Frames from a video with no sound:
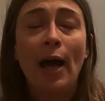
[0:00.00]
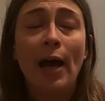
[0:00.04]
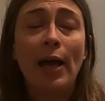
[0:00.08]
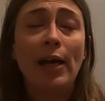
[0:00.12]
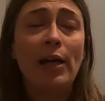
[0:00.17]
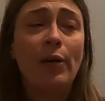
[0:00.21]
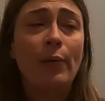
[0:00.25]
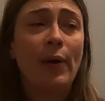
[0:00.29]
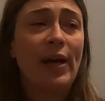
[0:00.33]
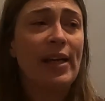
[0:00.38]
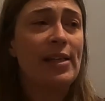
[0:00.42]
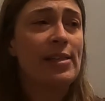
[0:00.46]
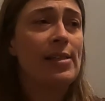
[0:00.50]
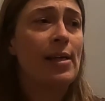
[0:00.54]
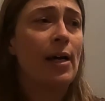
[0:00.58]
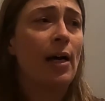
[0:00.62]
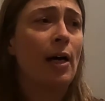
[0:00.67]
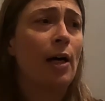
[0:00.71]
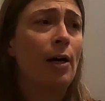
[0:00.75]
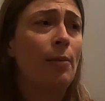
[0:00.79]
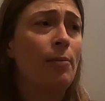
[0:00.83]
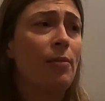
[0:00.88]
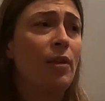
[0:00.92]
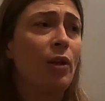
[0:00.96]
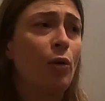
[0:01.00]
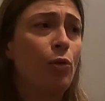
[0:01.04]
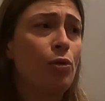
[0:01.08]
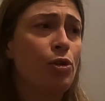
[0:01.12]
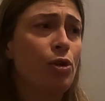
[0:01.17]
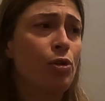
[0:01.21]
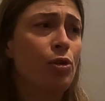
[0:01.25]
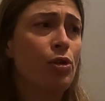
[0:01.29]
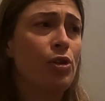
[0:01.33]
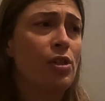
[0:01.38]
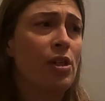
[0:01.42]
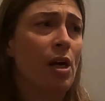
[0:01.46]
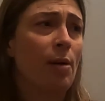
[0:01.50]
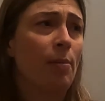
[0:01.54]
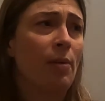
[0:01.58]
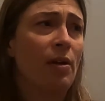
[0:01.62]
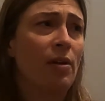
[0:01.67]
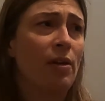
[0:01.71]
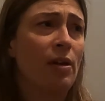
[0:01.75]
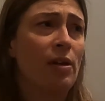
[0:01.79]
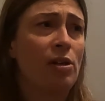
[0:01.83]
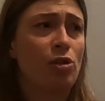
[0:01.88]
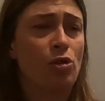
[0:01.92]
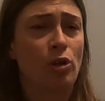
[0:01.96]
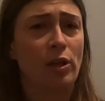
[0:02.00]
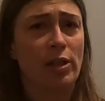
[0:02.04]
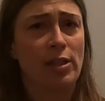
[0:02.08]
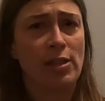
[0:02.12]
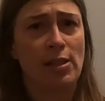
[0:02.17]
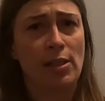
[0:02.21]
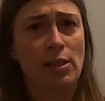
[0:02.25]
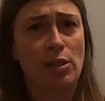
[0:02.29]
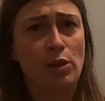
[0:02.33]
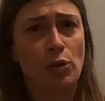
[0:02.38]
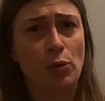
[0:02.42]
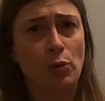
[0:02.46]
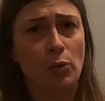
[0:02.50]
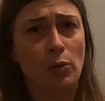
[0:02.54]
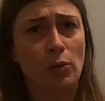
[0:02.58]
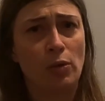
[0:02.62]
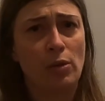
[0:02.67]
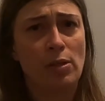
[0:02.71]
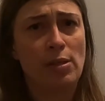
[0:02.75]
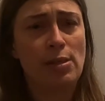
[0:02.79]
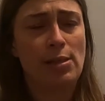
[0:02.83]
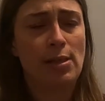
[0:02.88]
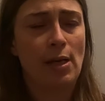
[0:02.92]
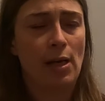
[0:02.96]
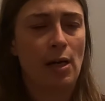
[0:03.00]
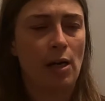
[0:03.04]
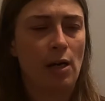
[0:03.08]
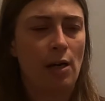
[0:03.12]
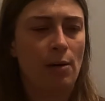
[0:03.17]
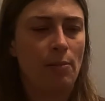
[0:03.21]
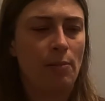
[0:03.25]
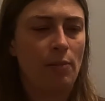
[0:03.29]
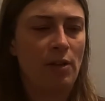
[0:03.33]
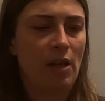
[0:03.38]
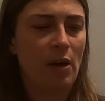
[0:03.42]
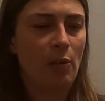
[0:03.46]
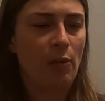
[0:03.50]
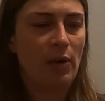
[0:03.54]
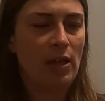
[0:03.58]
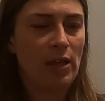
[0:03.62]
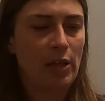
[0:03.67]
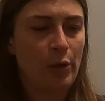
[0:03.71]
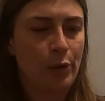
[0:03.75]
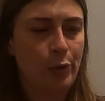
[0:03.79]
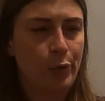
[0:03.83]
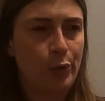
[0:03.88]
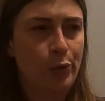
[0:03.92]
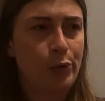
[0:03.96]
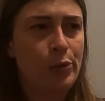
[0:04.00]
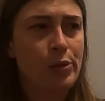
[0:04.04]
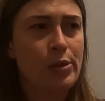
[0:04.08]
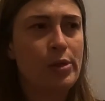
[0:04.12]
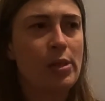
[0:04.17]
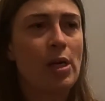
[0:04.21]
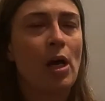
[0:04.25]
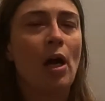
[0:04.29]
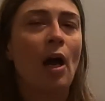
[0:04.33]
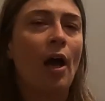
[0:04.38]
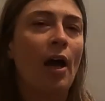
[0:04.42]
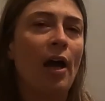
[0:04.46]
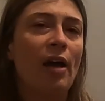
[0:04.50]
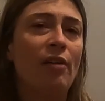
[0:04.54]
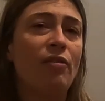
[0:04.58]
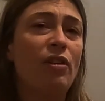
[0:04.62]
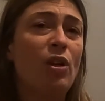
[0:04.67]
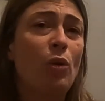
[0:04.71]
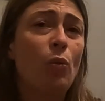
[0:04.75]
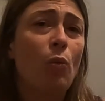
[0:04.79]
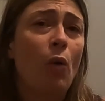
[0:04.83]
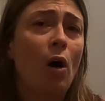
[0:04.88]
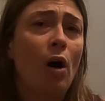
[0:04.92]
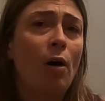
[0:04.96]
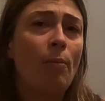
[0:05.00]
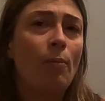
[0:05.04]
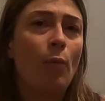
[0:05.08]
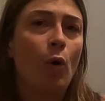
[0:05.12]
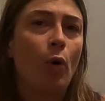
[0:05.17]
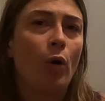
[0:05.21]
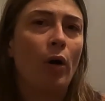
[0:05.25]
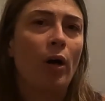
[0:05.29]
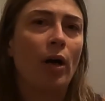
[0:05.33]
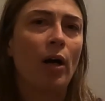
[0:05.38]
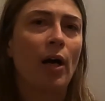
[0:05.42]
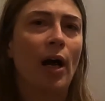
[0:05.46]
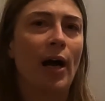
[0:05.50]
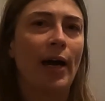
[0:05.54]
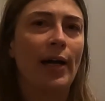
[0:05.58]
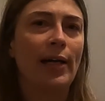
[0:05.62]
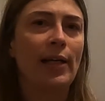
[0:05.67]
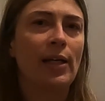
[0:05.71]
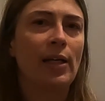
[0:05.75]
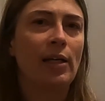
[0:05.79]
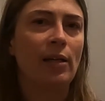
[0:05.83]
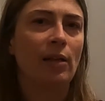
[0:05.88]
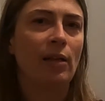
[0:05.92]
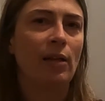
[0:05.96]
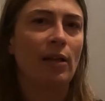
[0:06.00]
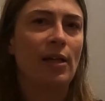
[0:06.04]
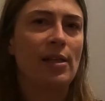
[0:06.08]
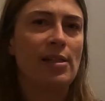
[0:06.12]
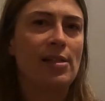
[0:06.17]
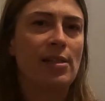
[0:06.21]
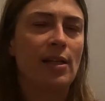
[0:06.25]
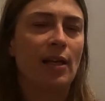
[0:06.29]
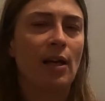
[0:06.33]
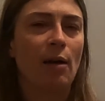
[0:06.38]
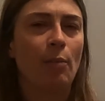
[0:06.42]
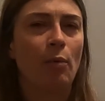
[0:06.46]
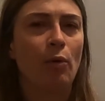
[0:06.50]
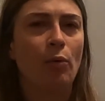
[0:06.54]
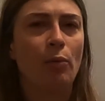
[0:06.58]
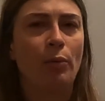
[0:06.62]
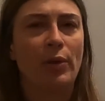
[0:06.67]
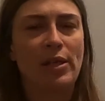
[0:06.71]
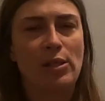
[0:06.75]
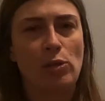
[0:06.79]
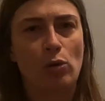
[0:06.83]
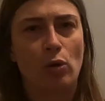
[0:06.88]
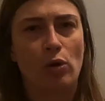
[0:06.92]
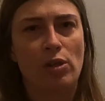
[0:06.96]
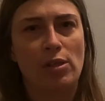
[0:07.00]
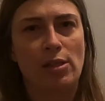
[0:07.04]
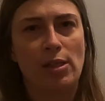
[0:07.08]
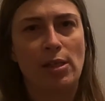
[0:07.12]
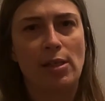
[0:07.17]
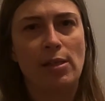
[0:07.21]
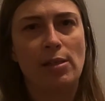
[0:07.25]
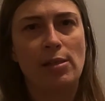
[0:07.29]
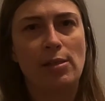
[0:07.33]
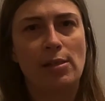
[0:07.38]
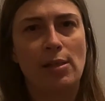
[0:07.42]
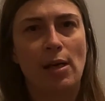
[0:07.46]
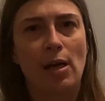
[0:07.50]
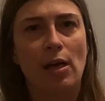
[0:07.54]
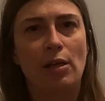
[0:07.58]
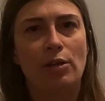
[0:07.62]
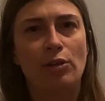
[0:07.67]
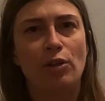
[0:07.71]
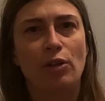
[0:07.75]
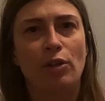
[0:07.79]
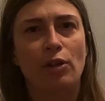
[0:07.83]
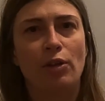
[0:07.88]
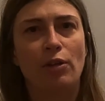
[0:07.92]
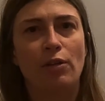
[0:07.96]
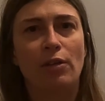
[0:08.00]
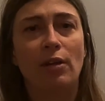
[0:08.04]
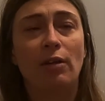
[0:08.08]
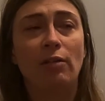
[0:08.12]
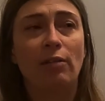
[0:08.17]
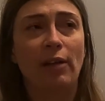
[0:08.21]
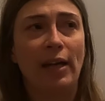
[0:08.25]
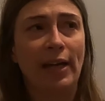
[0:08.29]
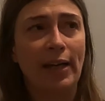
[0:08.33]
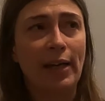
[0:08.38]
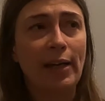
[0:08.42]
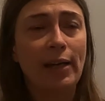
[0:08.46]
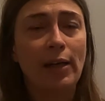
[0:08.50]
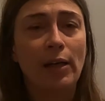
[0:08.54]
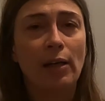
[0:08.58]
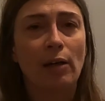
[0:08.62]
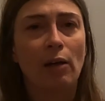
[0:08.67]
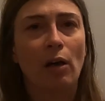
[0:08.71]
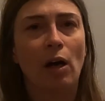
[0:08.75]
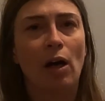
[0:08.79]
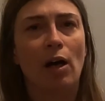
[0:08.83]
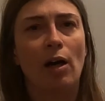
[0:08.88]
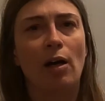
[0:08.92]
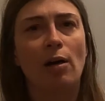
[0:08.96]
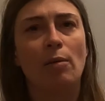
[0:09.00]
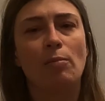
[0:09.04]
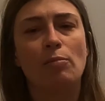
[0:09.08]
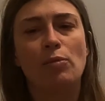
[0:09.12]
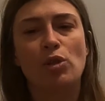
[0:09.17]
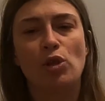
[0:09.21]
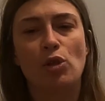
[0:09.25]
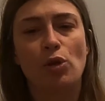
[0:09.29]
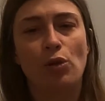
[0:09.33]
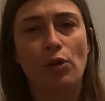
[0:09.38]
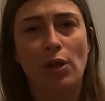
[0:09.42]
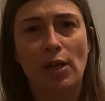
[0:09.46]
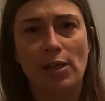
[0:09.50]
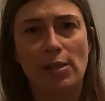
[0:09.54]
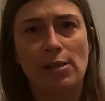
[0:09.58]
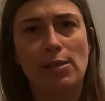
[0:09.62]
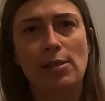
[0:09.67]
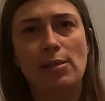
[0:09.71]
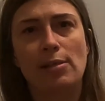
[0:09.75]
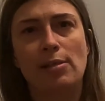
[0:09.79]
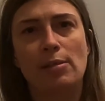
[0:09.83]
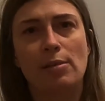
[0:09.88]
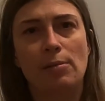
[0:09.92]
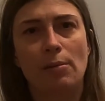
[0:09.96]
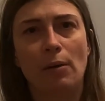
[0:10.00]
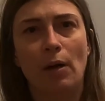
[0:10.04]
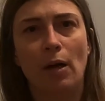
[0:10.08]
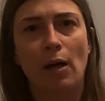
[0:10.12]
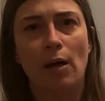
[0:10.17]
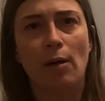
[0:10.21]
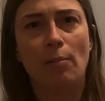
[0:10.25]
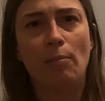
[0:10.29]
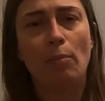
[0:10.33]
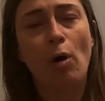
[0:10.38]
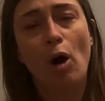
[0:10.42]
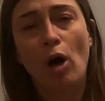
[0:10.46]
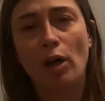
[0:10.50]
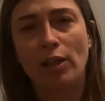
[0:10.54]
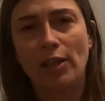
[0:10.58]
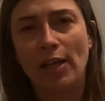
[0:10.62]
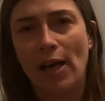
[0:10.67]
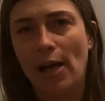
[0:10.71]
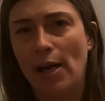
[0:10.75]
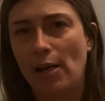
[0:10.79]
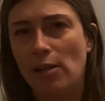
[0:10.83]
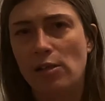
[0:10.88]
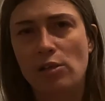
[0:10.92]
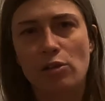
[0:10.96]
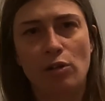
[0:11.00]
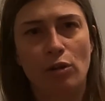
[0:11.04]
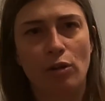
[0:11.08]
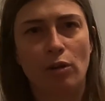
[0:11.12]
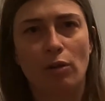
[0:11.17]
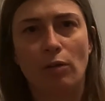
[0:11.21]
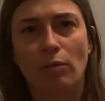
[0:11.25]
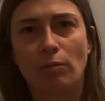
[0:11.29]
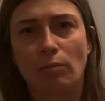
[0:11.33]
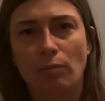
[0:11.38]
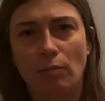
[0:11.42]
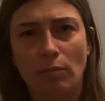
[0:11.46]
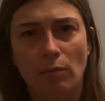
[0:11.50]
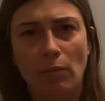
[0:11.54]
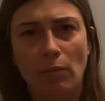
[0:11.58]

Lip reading: Anyways, those are some of the tricks and tools that we use. If you want more, I can list a couple of resources under the link to this podcast,